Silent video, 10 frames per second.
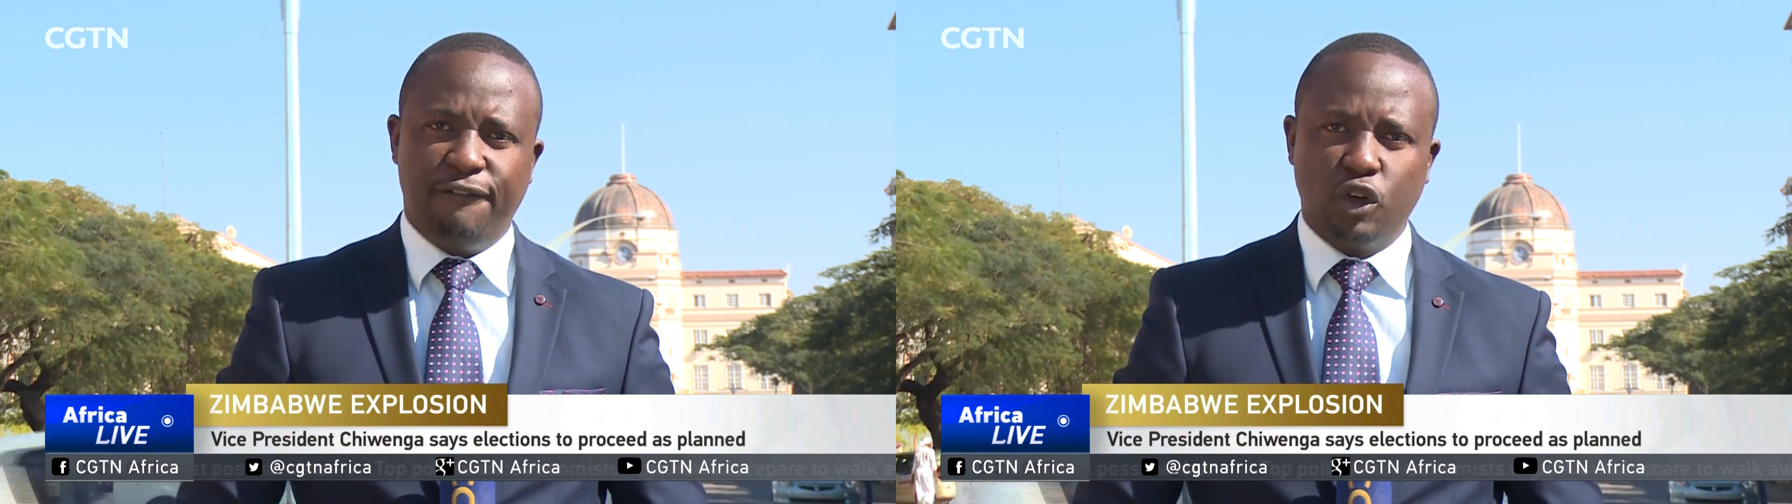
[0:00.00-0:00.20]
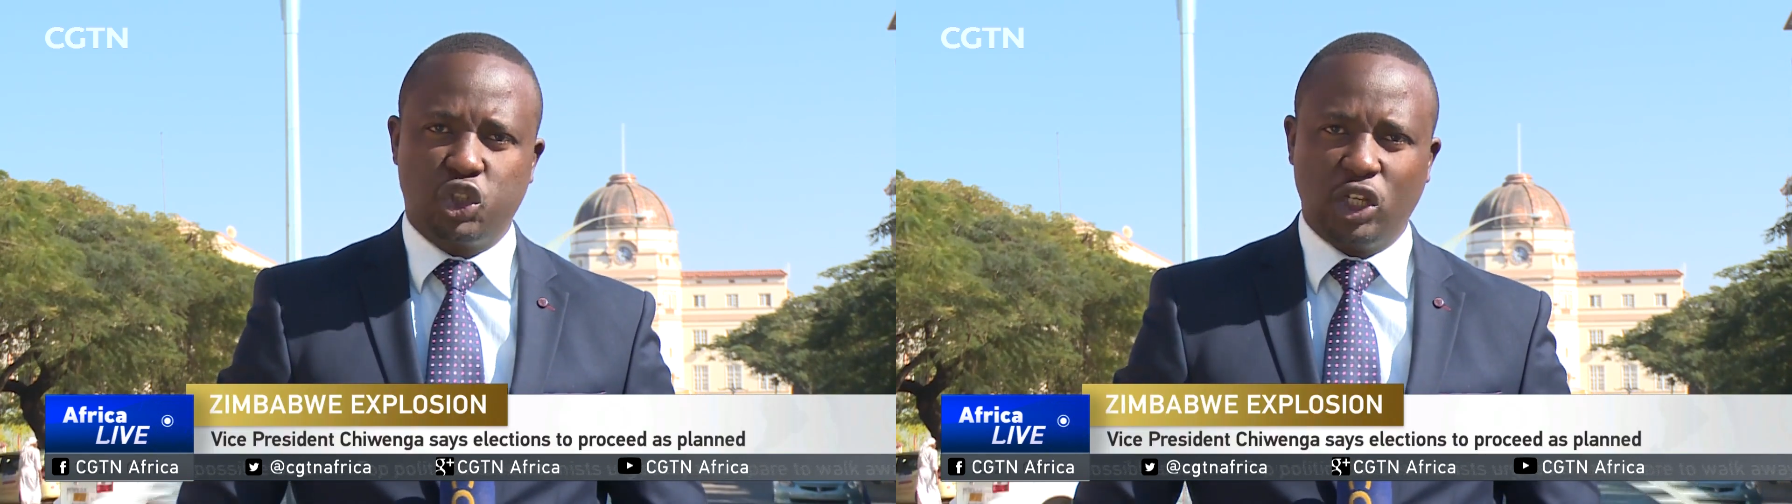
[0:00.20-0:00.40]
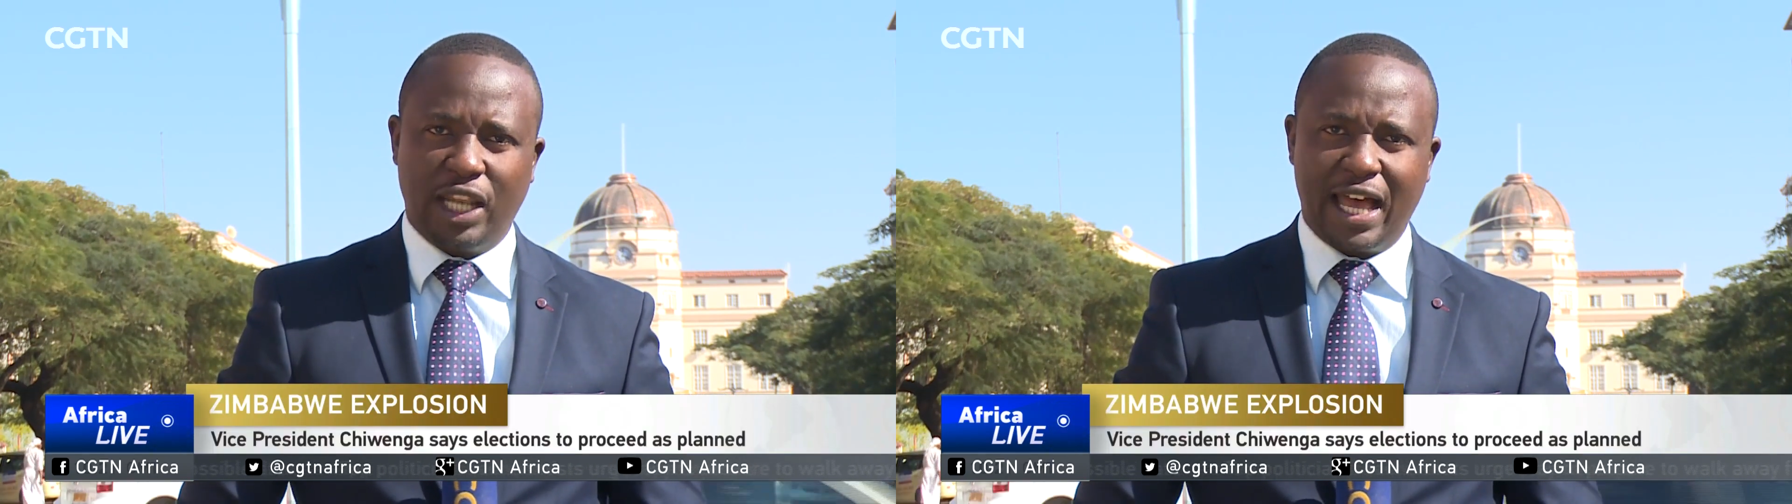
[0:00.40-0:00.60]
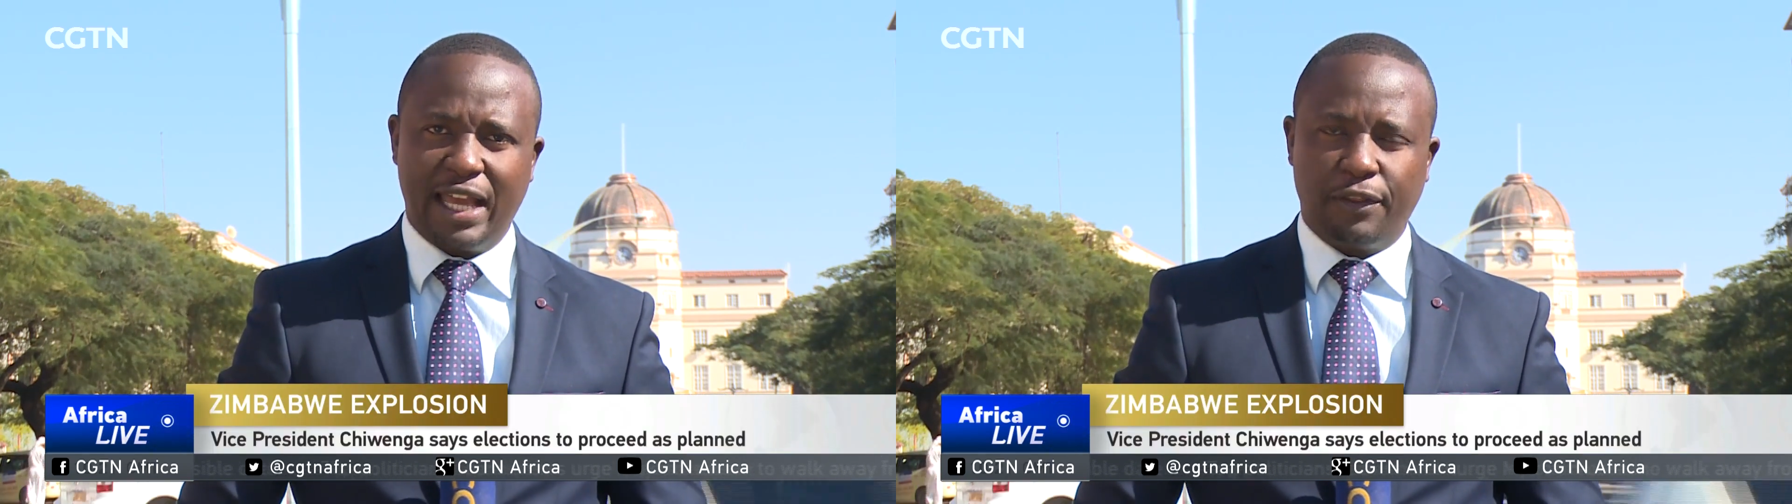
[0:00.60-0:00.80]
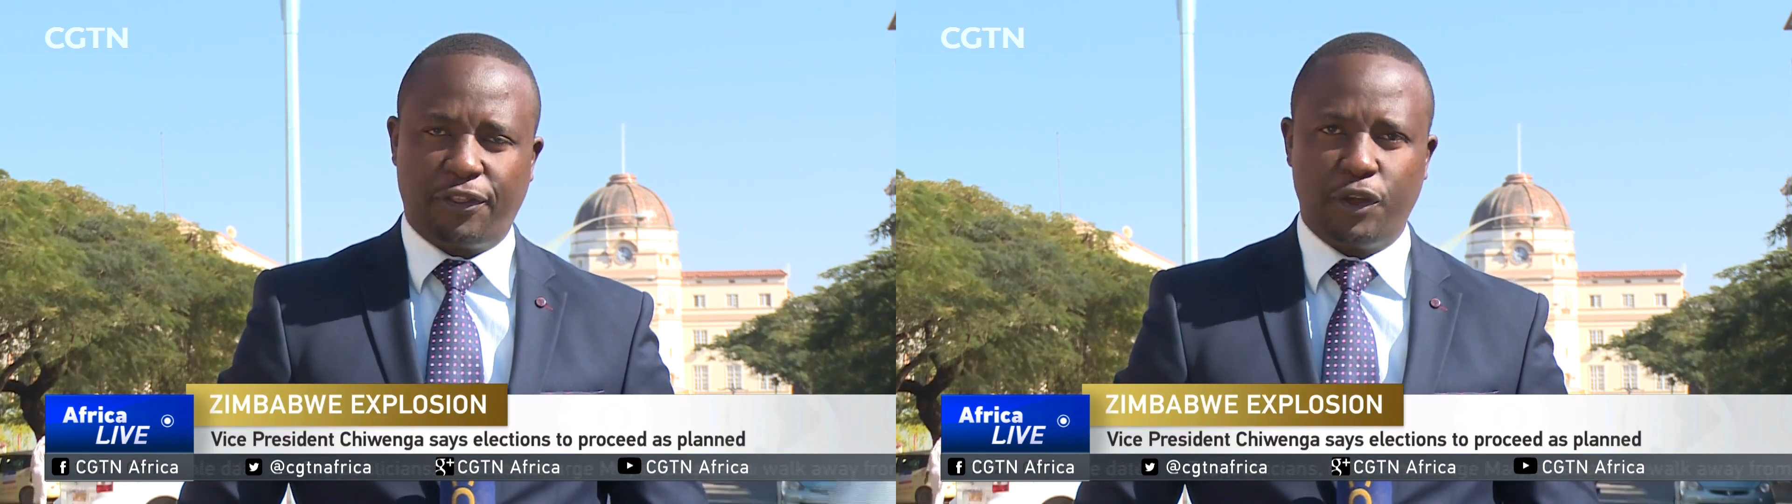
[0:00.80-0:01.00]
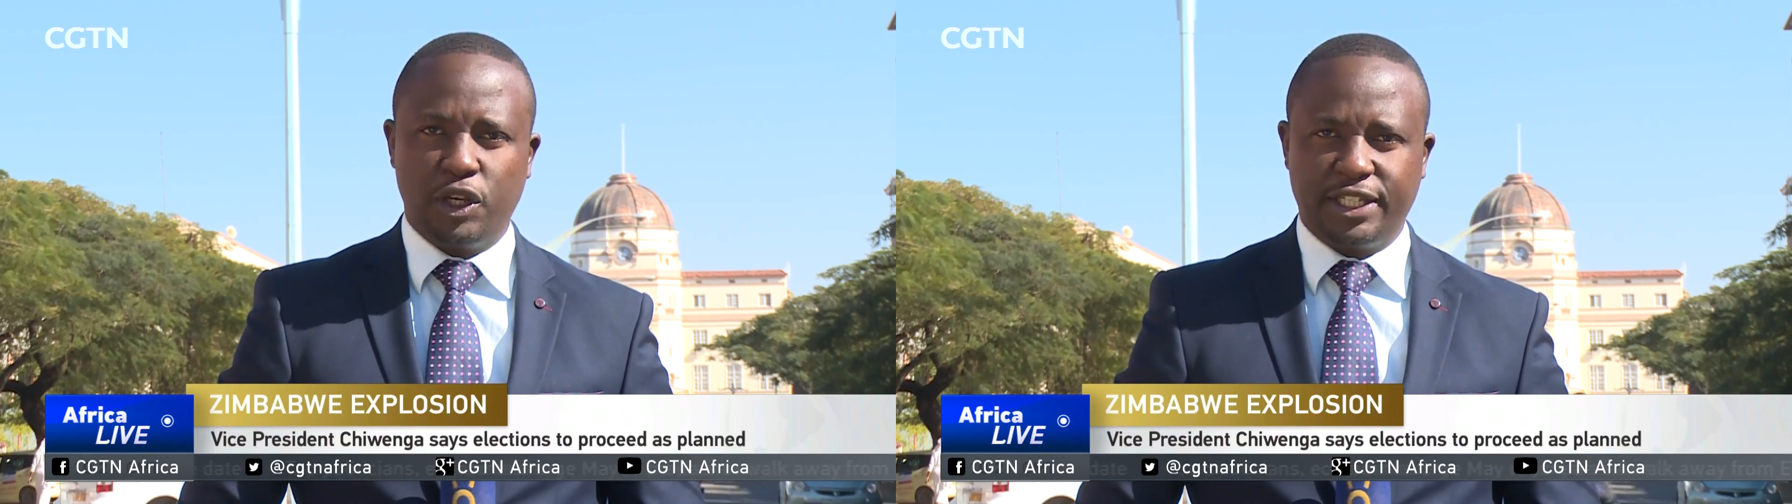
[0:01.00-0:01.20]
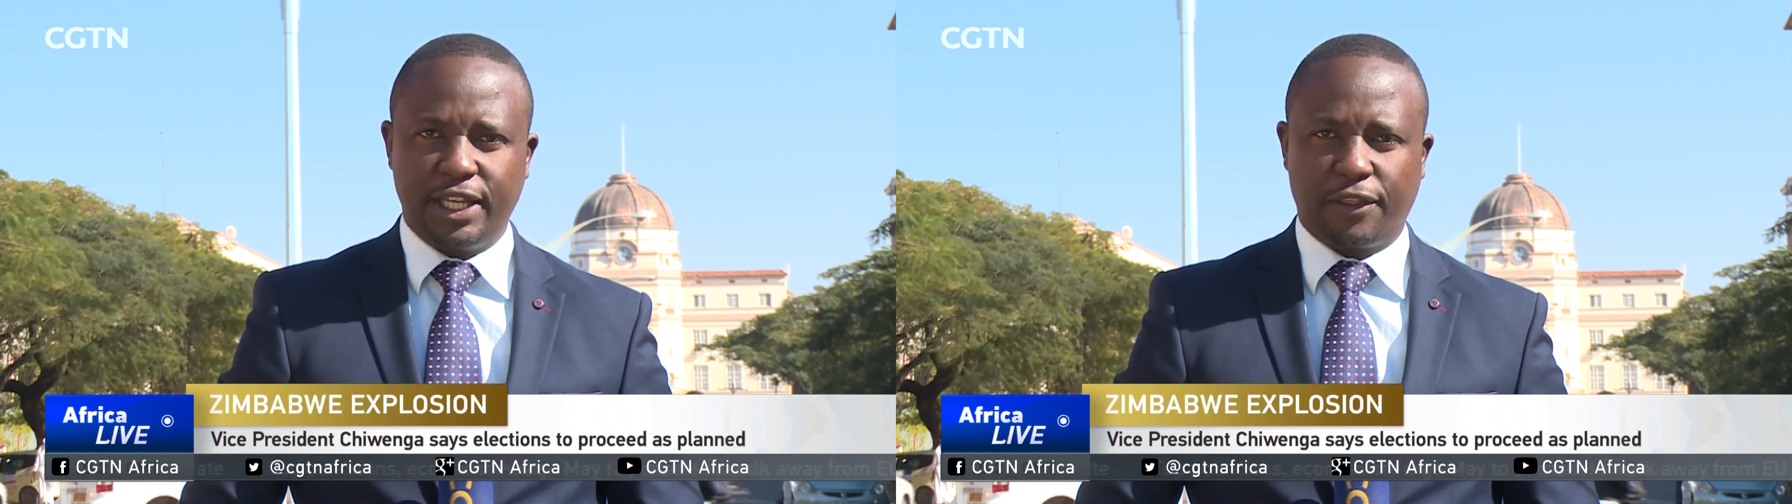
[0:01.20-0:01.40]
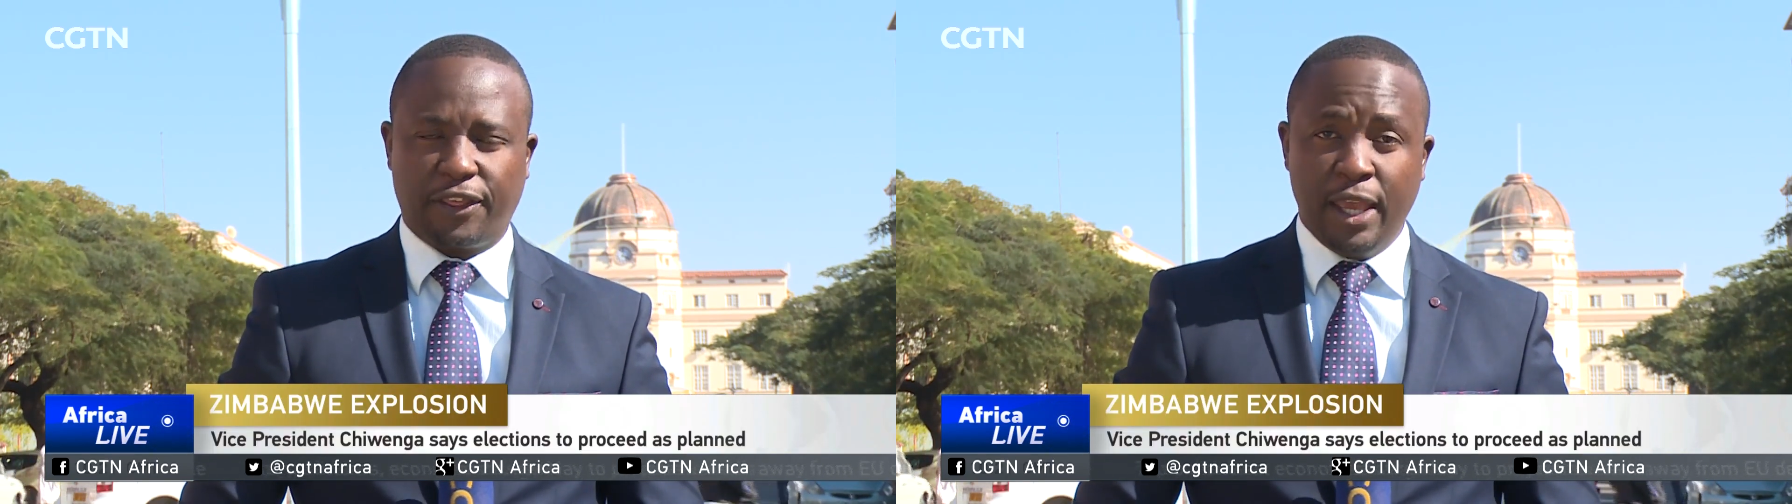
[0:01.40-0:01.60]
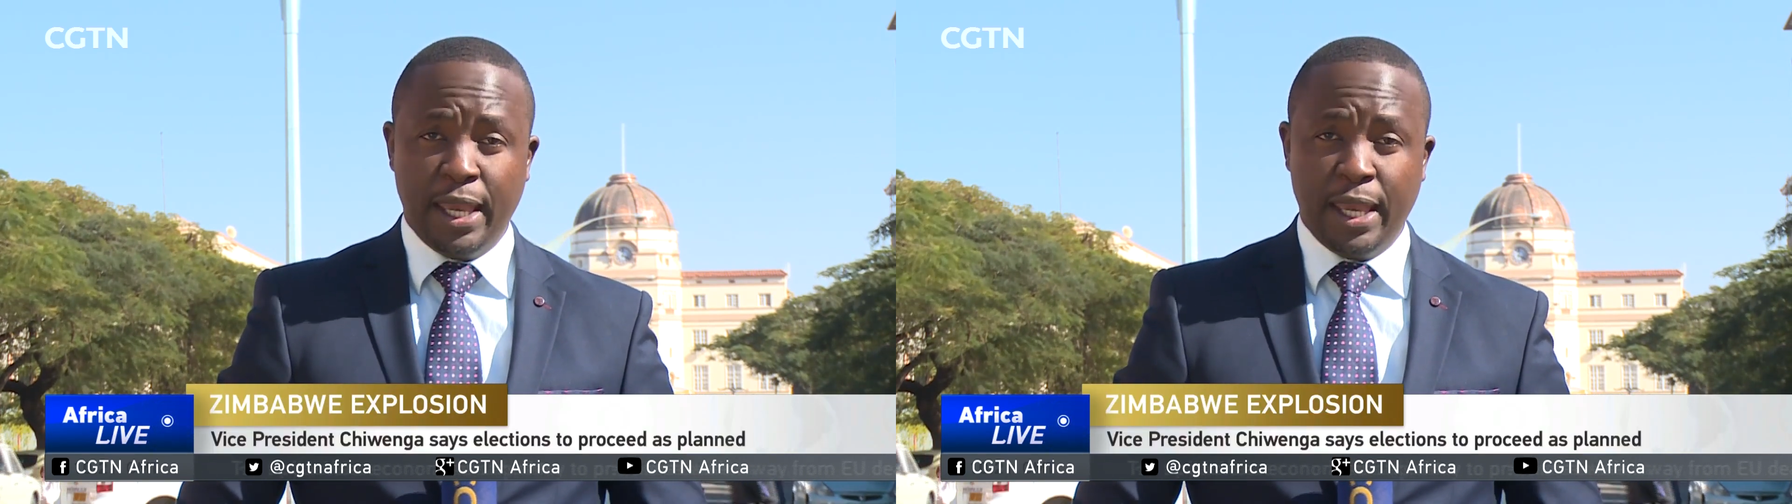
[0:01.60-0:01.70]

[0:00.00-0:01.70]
for July thirtieth.